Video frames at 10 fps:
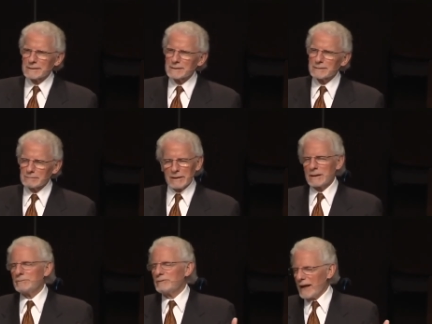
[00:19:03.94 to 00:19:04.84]
um,
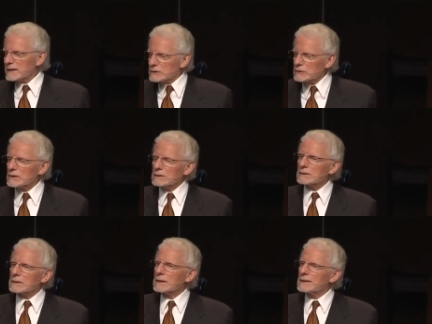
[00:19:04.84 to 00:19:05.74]
an
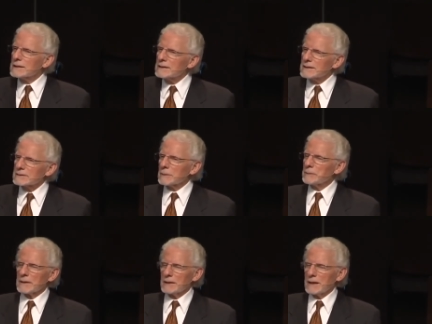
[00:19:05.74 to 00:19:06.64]
infection,
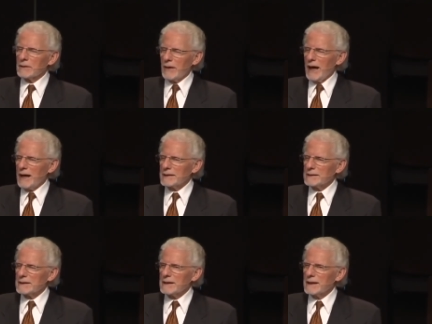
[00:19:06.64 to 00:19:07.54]
something like
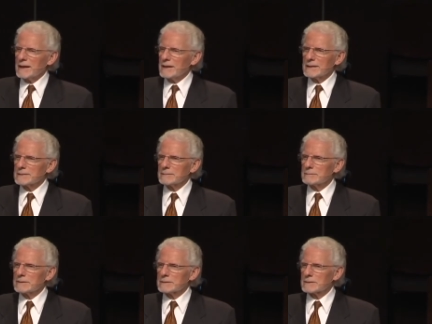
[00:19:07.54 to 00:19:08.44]
that. Uh,
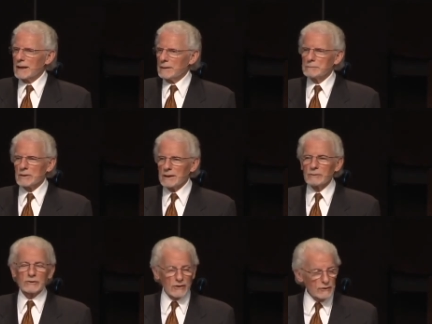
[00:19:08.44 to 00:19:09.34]
the
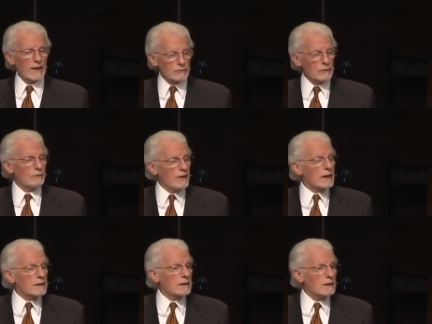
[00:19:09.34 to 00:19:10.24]
unbeliever just doesn't
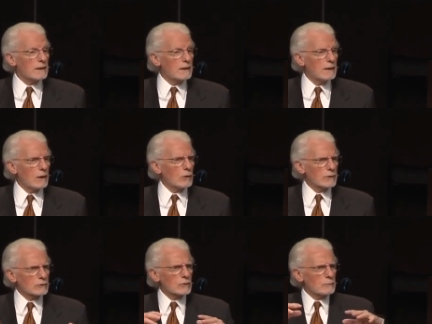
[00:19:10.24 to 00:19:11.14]
fit. Oh,
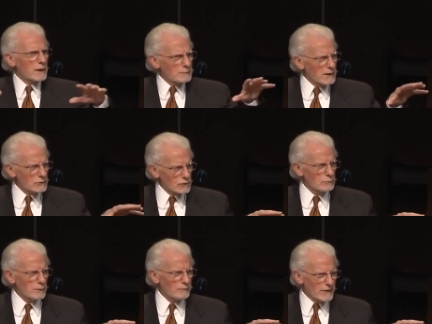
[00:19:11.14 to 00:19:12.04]
there's a, maybe a
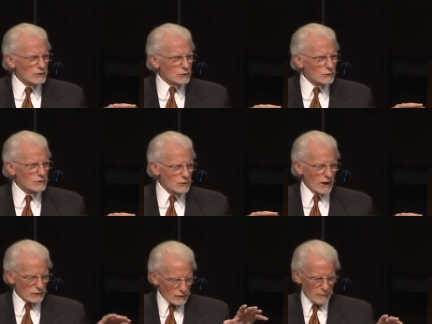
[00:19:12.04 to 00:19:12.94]
superficial
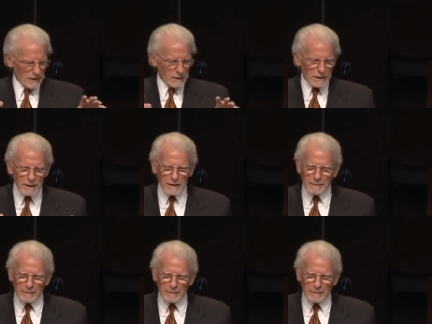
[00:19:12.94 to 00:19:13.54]
adjustment,